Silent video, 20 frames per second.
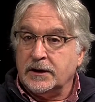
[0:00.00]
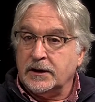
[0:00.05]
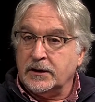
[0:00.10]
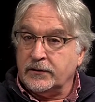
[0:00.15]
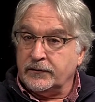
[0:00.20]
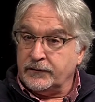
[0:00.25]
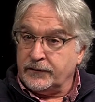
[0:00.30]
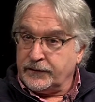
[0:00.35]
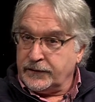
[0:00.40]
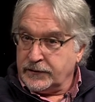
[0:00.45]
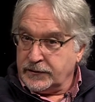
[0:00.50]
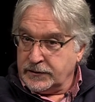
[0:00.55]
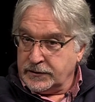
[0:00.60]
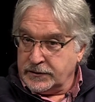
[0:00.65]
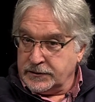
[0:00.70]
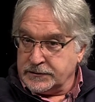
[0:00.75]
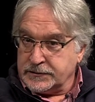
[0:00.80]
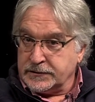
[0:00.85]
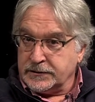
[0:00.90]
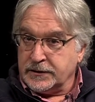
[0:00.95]
of
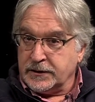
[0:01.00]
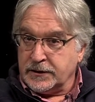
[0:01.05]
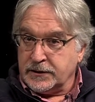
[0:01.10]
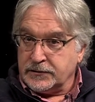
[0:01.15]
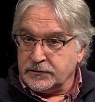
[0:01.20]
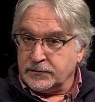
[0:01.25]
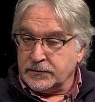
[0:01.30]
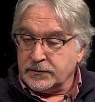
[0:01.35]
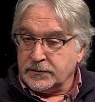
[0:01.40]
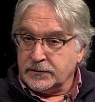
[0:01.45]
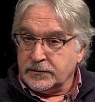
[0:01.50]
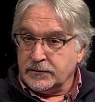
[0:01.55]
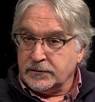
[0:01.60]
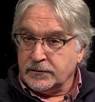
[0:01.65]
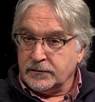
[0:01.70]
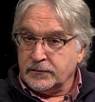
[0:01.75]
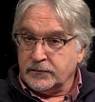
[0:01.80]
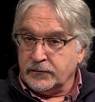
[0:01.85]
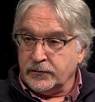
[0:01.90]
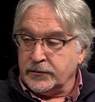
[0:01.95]
his engagement
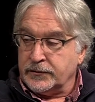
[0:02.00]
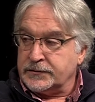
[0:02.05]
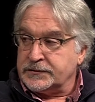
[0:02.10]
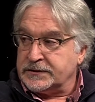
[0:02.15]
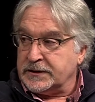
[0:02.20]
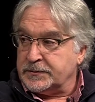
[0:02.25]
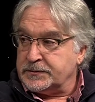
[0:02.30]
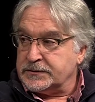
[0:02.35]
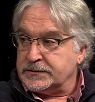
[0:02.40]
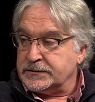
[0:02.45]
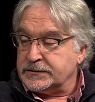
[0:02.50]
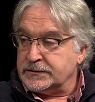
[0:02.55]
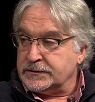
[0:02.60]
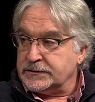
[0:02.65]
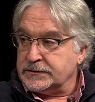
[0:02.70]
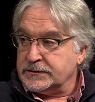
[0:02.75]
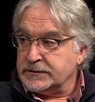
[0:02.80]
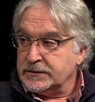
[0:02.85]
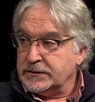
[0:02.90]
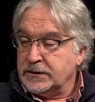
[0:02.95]
with
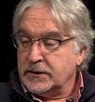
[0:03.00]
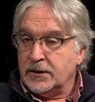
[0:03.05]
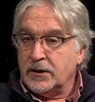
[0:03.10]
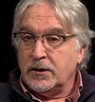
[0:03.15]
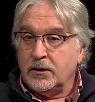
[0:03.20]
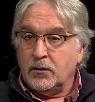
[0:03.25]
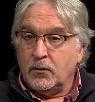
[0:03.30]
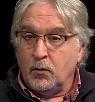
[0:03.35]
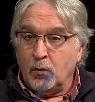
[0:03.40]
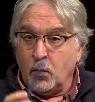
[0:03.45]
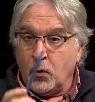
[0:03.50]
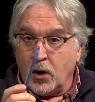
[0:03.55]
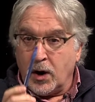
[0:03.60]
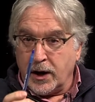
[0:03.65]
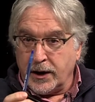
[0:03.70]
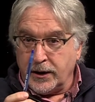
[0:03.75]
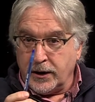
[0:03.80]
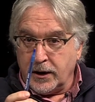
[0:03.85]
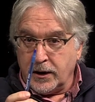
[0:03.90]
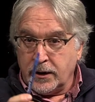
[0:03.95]
substances.
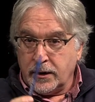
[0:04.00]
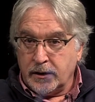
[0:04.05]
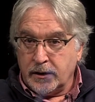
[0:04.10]
One.